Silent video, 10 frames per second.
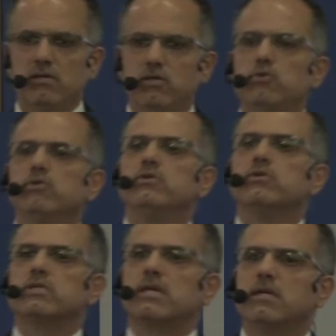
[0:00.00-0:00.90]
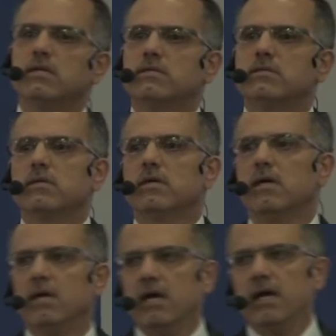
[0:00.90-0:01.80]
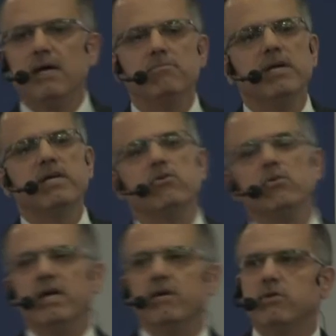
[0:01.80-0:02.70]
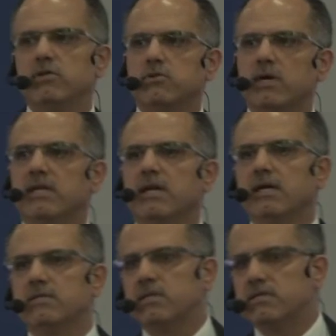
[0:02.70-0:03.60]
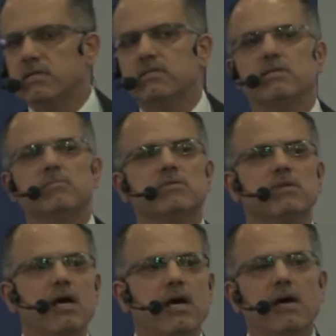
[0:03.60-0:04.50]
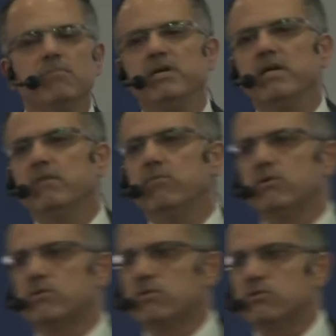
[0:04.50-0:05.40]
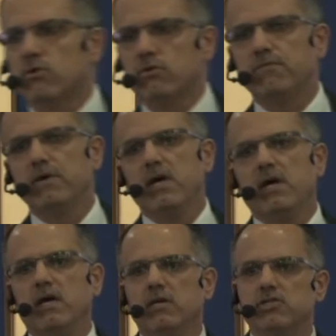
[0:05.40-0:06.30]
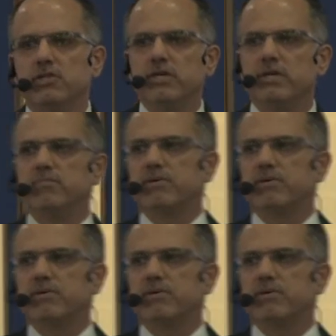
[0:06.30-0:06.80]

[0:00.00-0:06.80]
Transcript: tune your skills and make you able to analyze the systems and be able to solve engineering